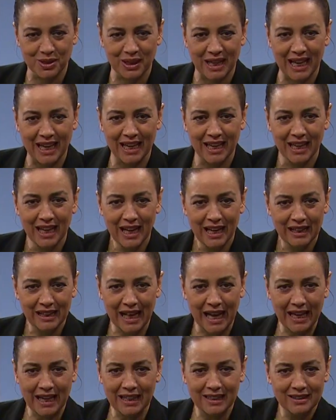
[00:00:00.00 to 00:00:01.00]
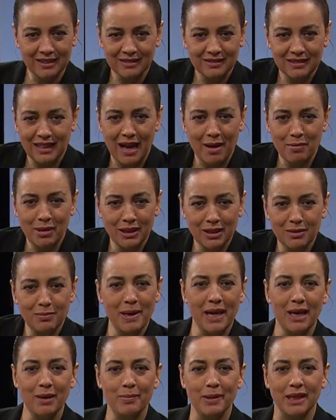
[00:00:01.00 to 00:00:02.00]
Like I'm a little
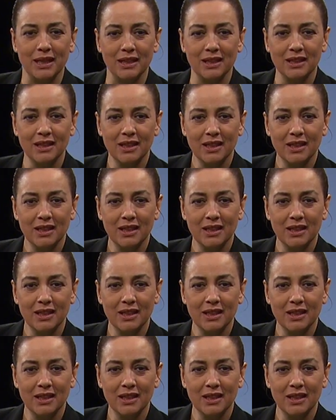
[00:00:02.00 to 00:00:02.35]
baby.